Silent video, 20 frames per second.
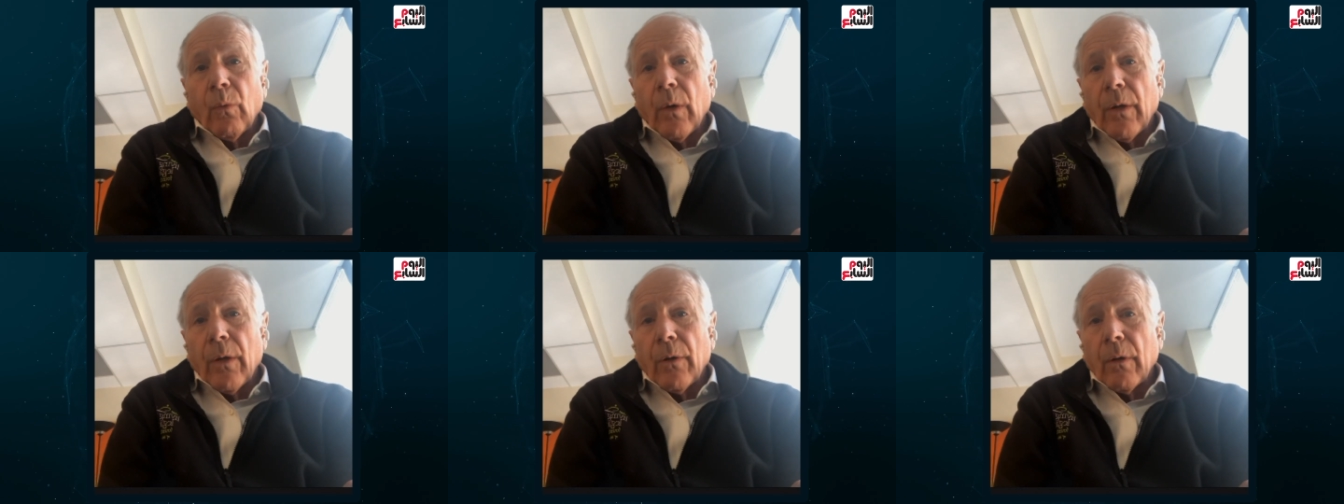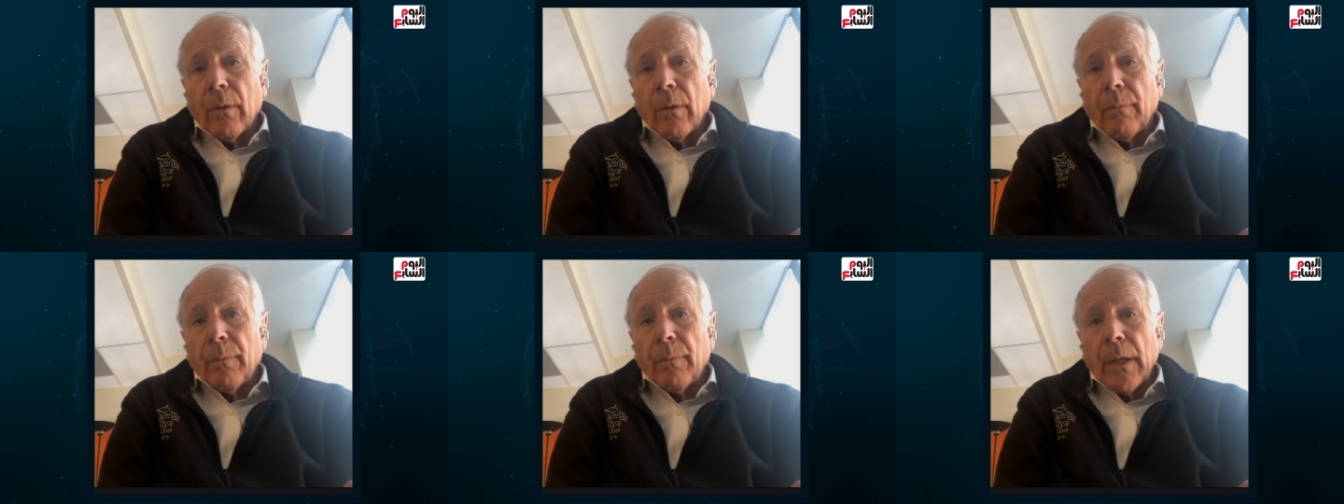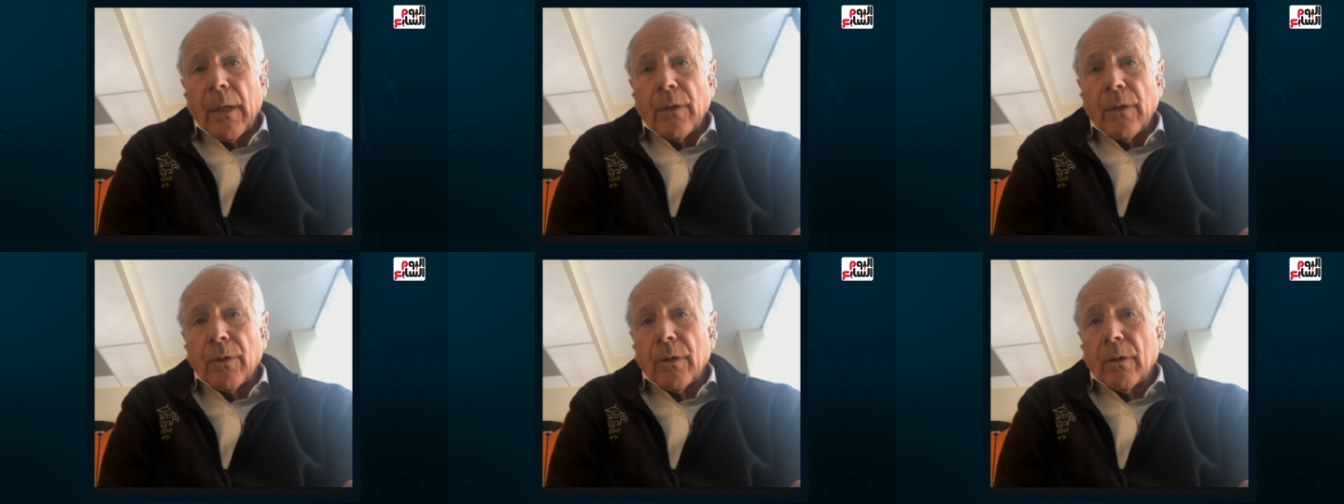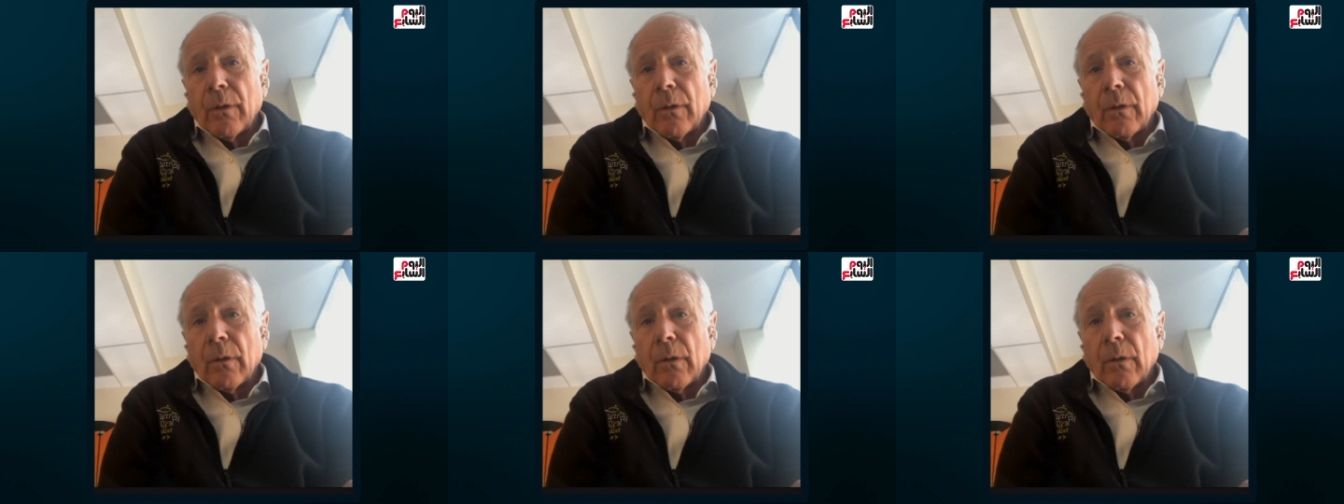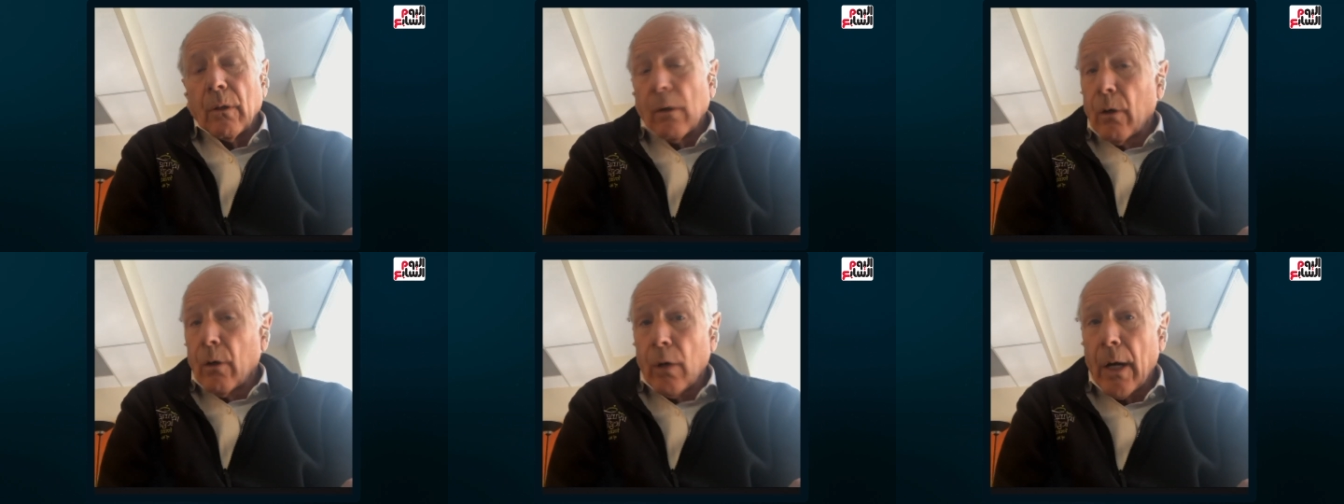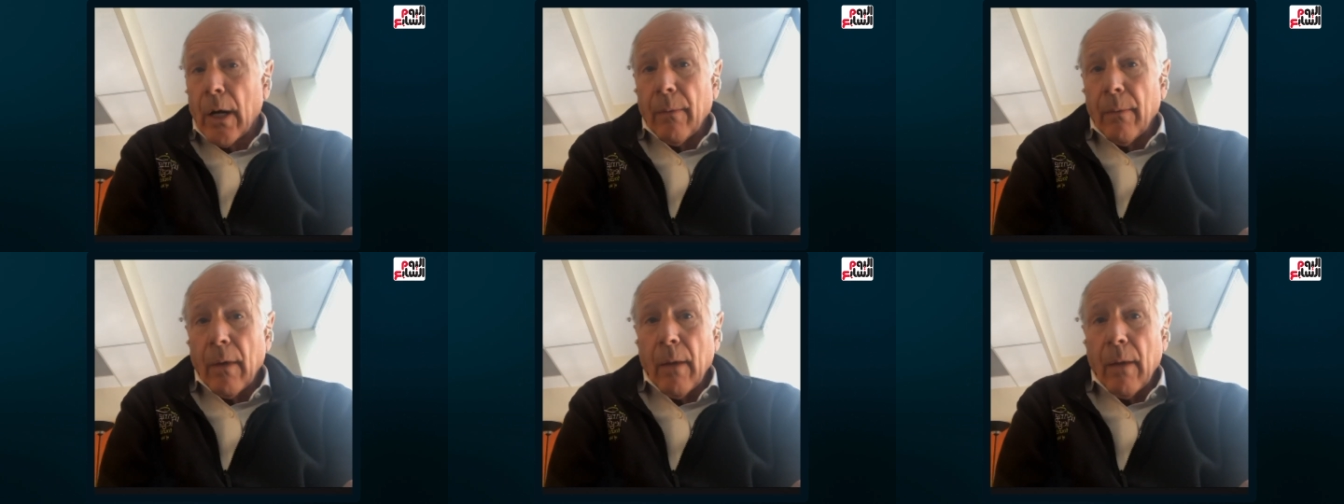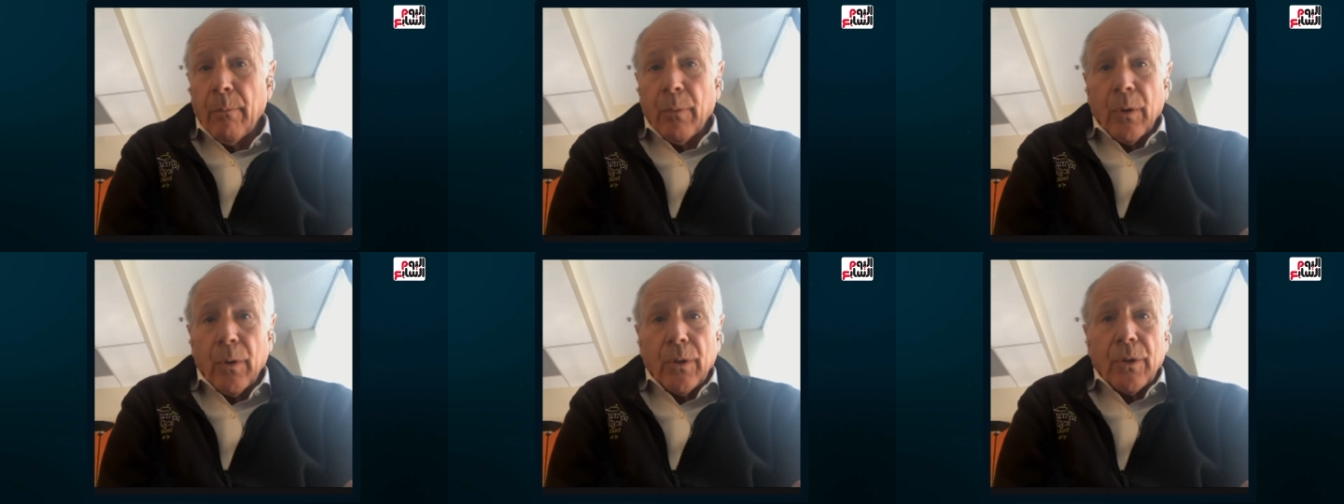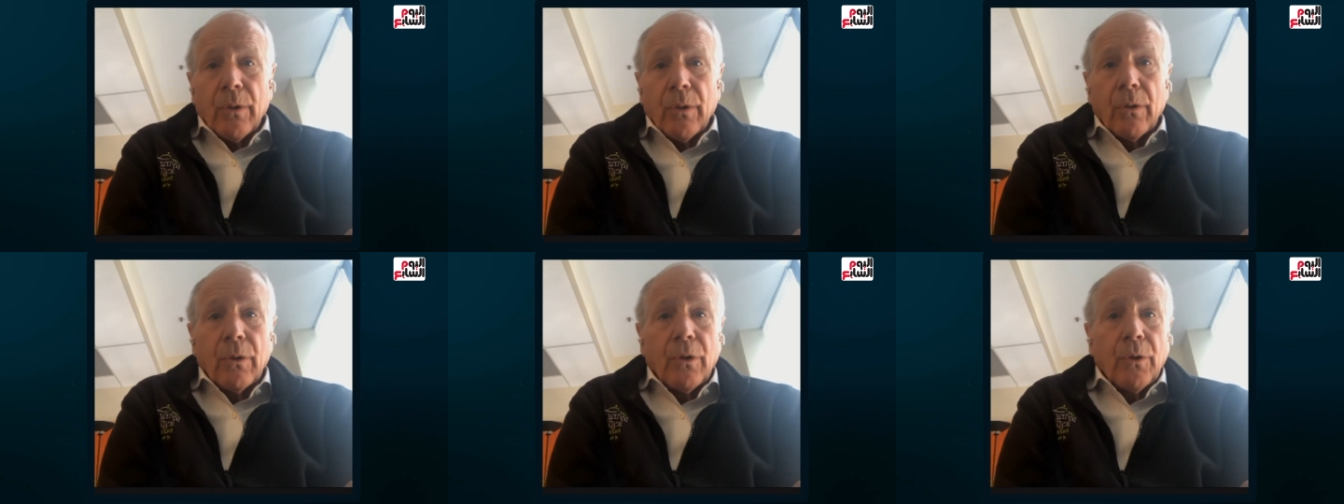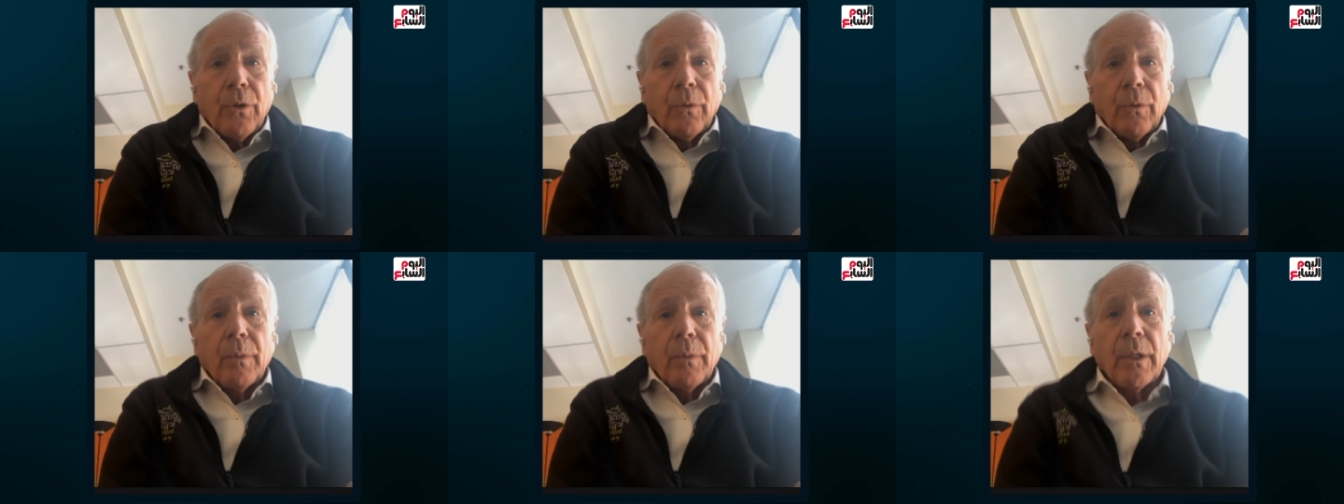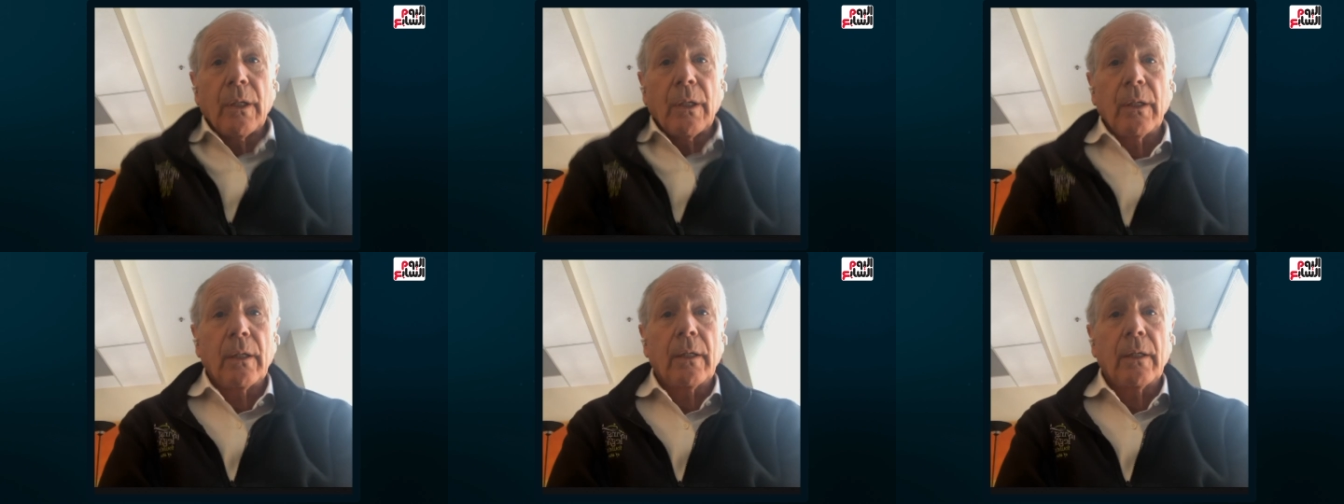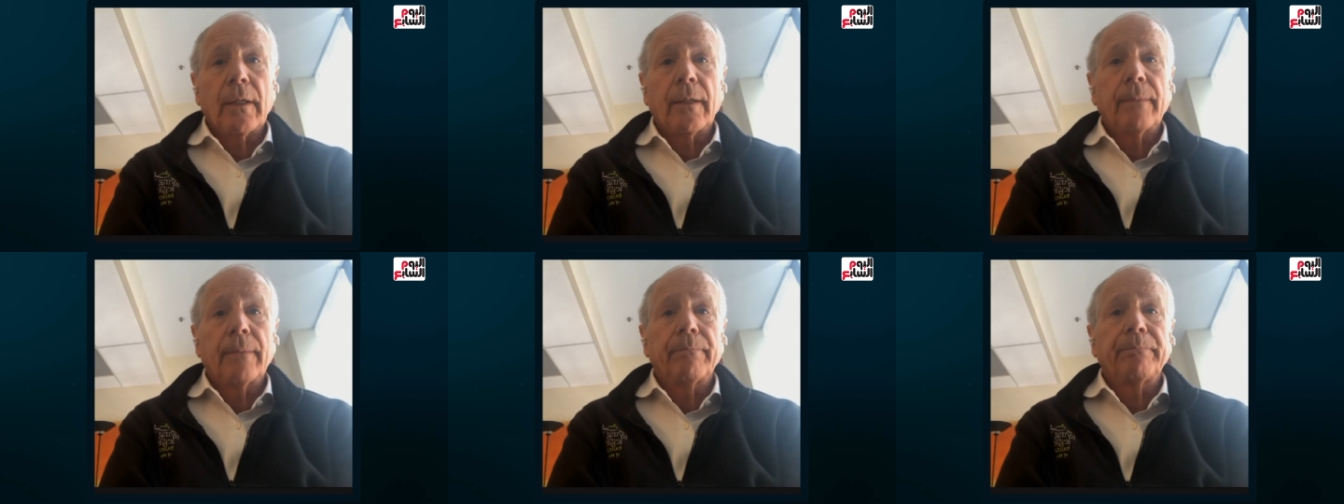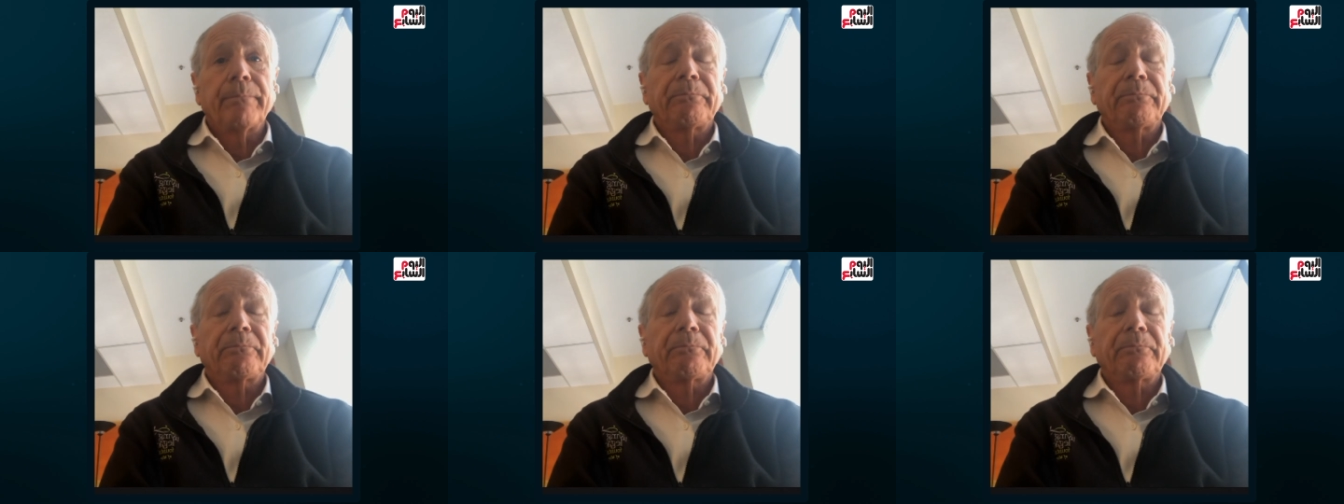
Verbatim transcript: whether a patient or, or a, a person should be, um,